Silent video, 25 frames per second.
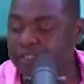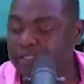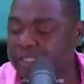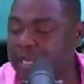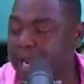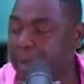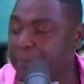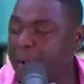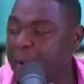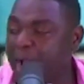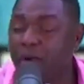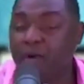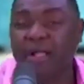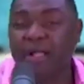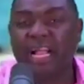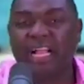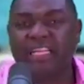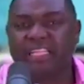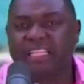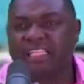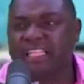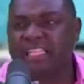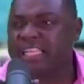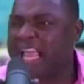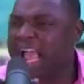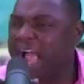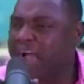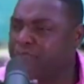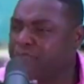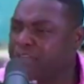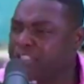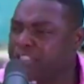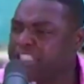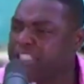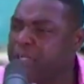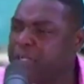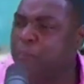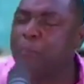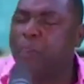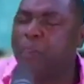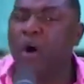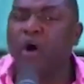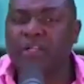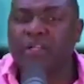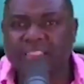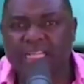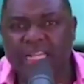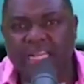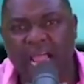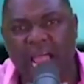Abraya catchers they have
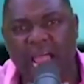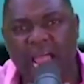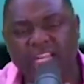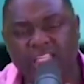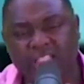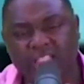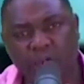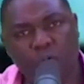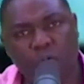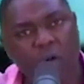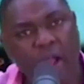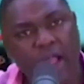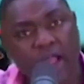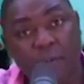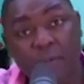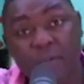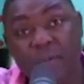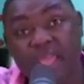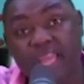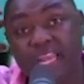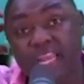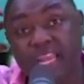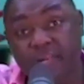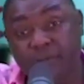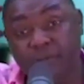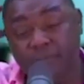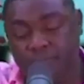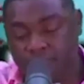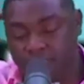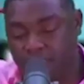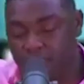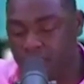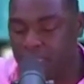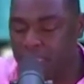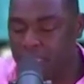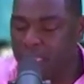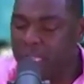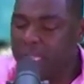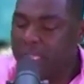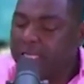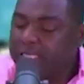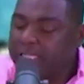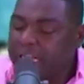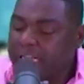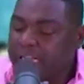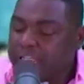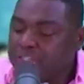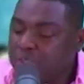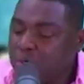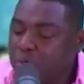deported Aisha Huang, meaning
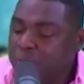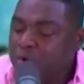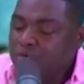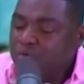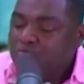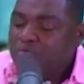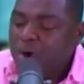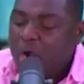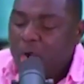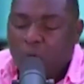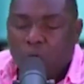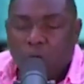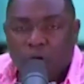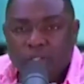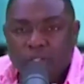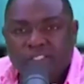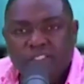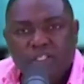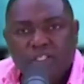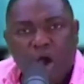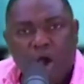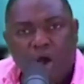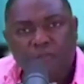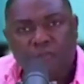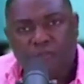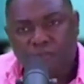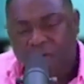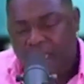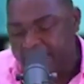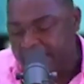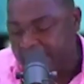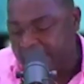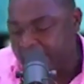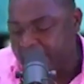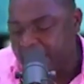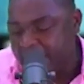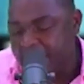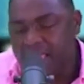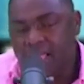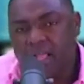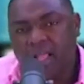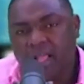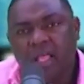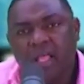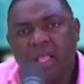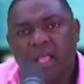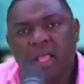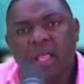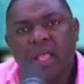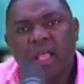there should be records of a year
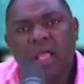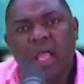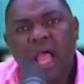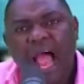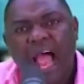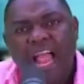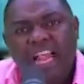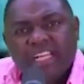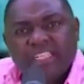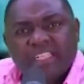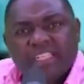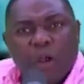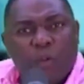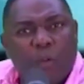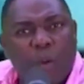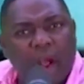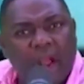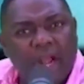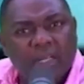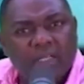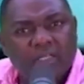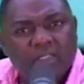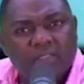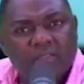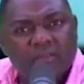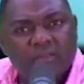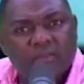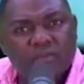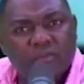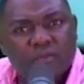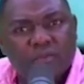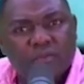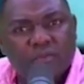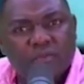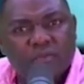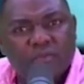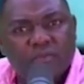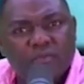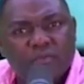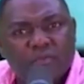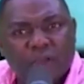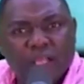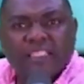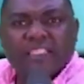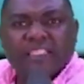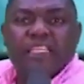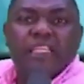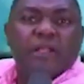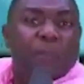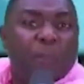Aisha Huang
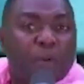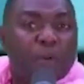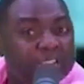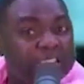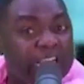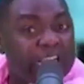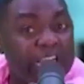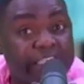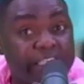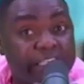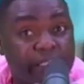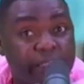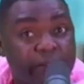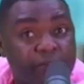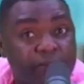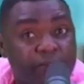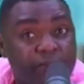facing deportation.